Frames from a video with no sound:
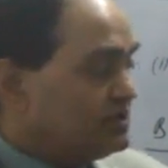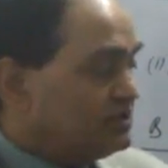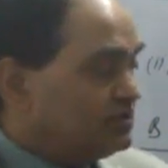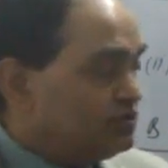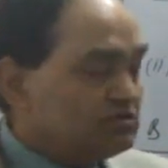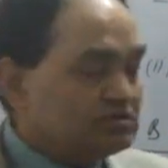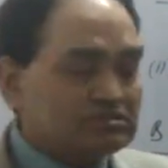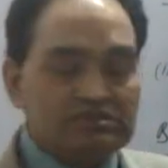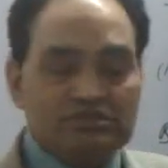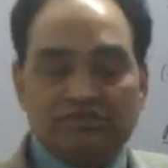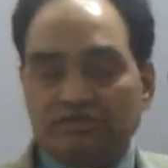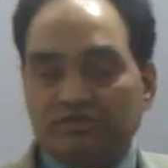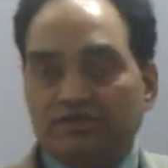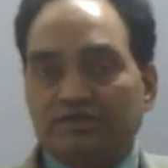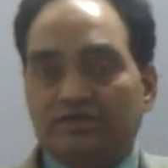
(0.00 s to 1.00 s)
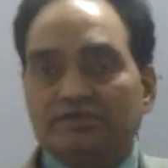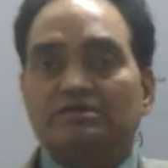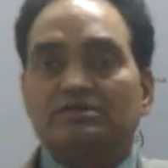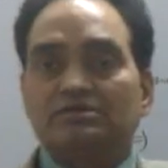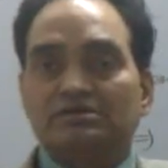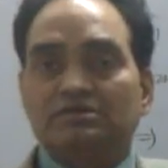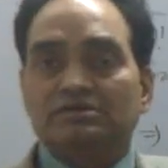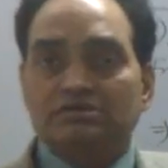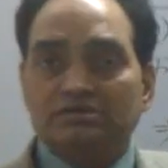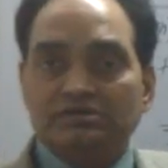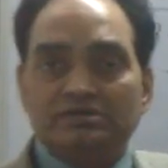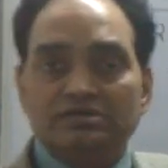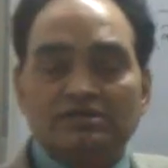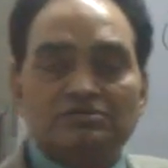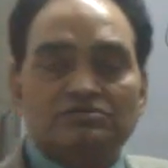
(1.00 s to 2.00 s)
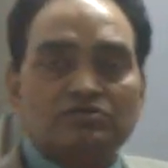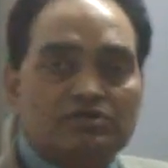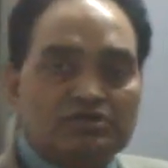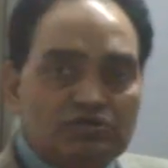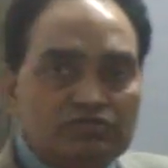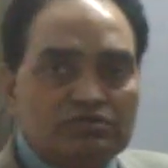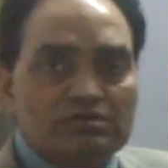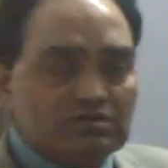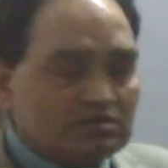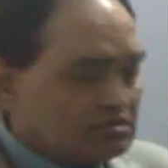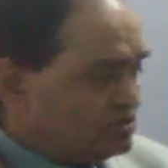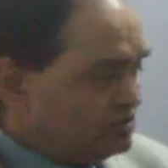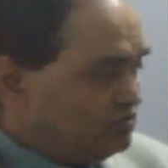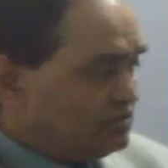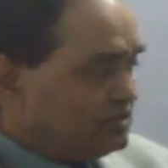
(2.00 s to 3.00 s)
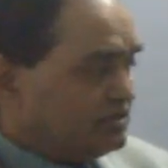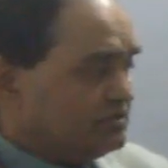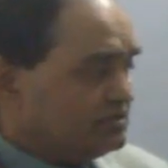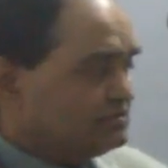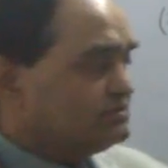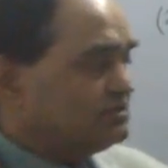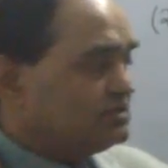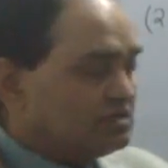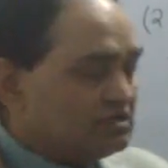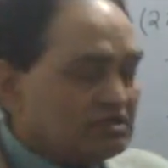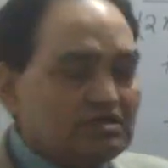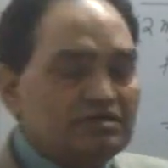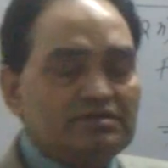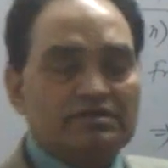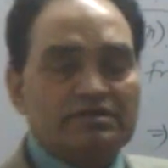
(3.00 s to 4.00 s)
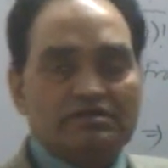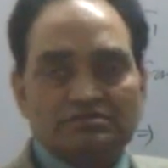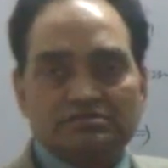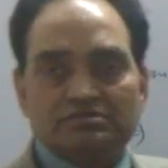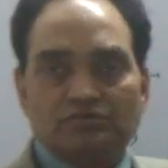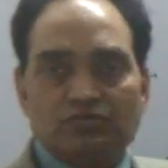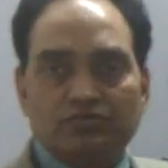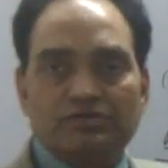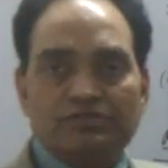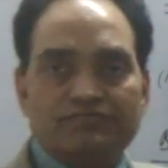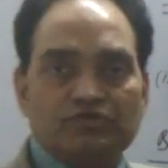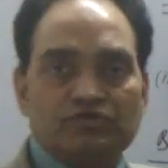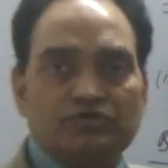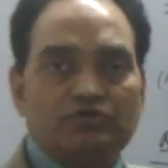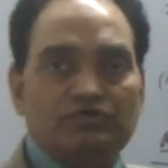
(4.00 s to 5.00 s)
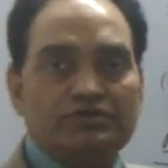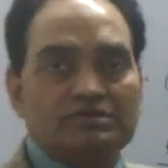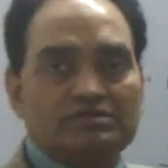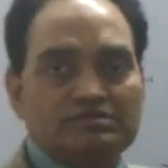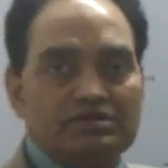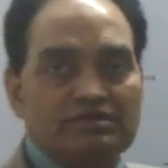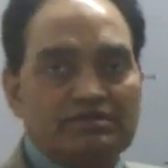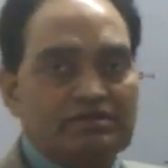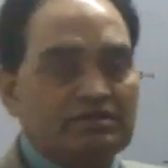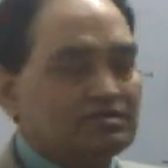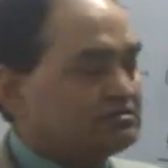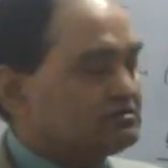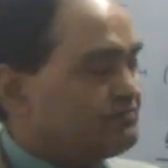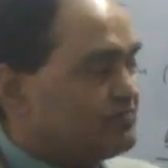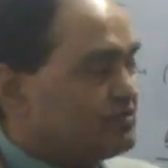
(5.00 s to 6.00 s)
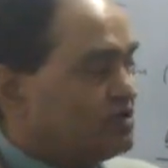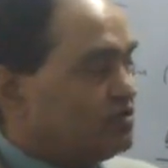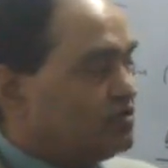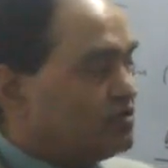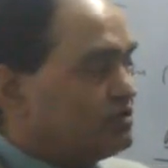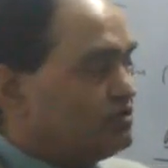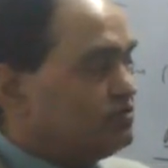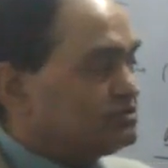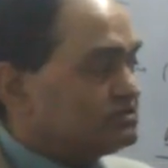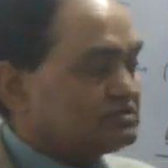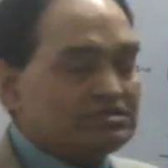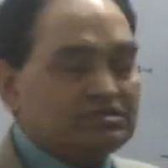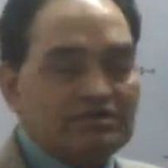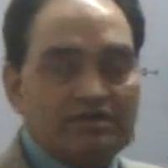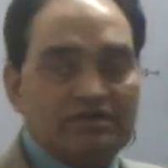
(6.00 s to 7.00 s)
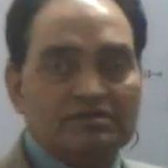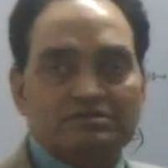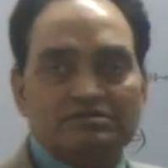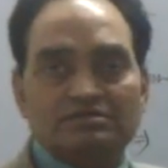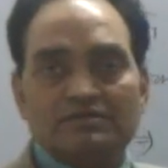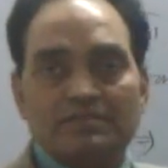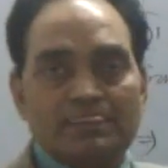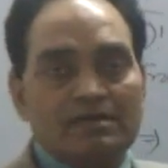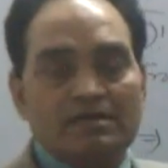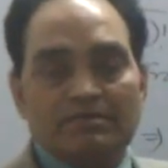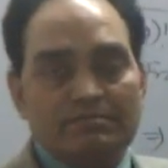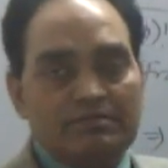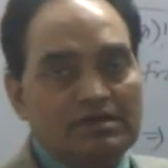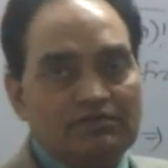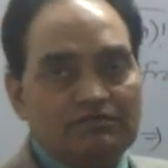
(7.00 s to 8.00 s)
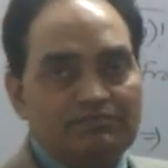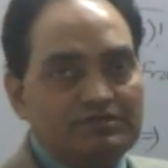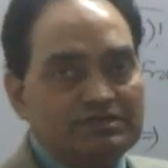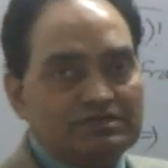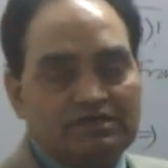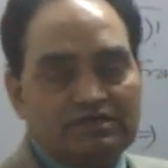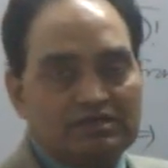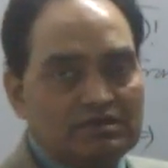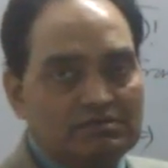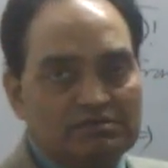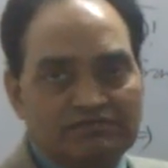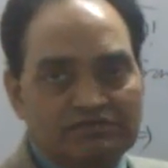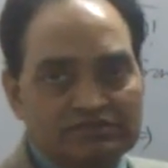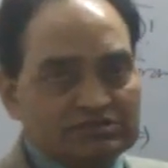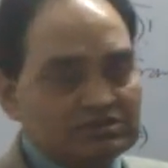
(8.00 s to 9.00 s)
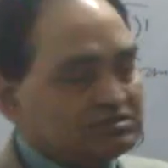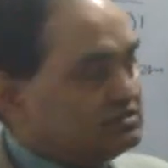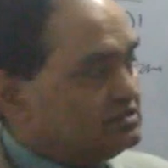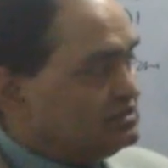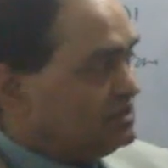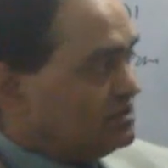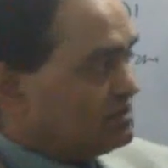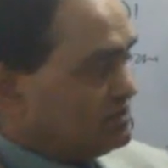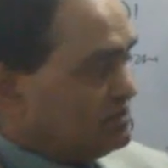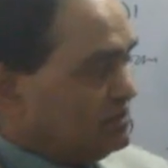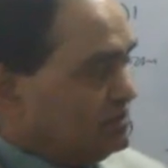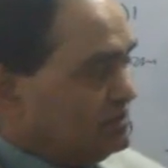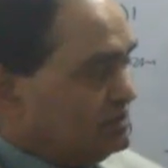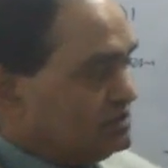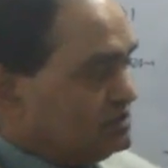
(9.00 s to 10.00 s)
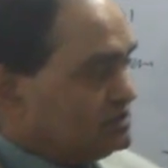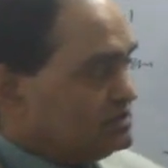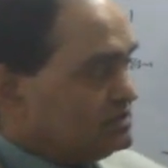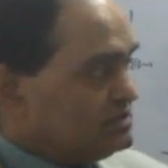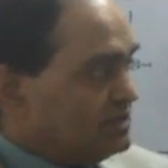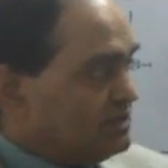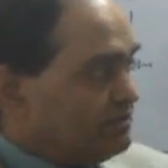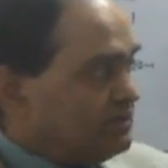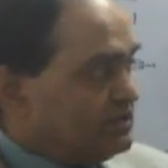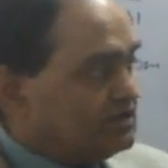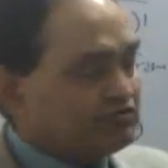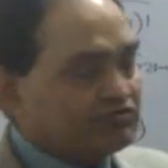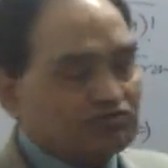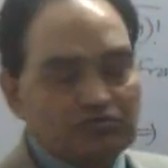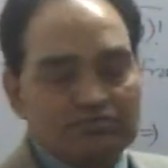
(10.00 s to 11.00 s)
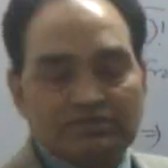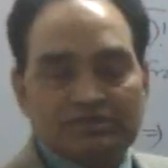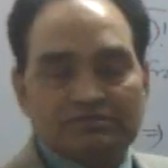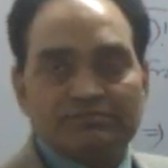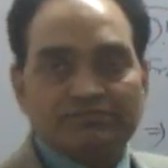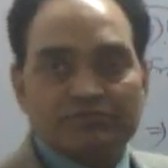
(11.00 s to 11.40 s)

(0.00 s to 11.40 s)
Euler's integral or integrals, or Eulerian integrals. So Eulerian integrals or Euler's integrals, we have beta and gamma functions. This is the application of that.